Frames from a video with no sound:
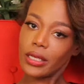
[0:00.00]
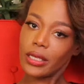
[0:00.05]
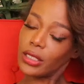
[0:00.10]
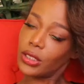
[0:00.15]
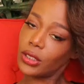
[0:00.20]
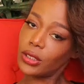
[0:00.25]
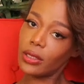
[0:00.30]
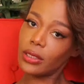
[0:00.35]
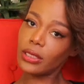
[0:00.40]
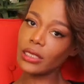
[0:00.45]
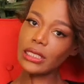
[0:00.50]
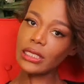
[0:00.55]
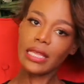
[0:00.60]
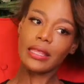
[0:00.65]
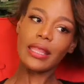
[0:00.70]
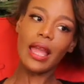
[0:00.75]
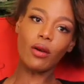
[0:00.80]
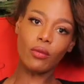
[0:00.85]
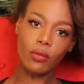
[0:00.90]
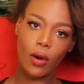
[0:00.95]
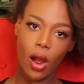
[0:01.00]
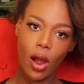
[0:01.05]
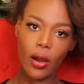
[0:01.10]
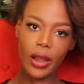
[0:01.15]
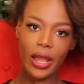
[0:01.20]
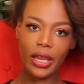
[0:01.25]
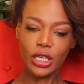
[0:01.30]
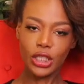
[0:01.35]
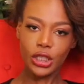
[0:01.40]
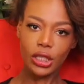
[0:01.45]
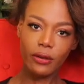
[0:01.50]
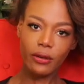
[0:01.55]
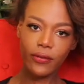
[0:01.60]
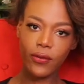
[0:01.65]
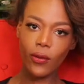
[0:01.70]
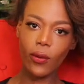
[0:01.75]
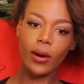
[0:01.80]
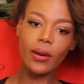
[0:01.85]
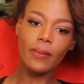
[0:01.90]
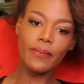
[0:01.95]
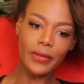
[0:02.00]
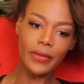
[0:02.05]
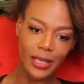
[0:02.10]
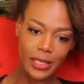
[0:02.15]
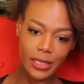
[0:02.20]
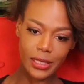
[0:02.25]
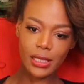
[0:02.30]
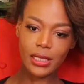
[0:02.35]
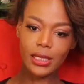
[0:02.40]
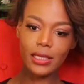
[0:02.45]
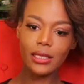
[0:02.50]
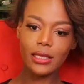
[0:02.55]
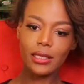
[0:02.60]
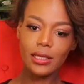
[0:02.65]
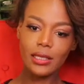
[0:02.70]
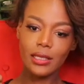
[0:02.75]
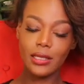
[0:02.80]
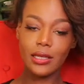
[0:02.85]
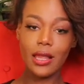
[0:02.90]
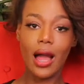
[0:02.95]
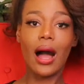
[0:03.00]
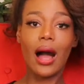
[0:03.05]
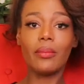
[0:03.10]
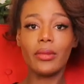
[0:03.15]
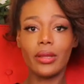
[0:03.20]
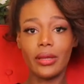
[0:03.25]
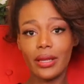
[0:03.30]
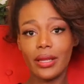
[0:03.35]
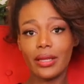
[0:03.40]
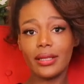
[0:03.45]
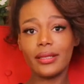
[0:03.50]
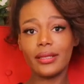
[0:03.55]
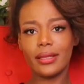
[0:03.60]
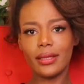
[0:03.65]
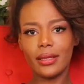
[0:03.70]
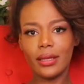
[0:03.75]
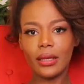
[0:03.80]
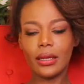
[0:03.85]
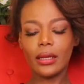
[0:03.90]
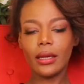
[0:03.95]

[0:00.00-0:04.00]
I need you to understand that raw energy form is dominant.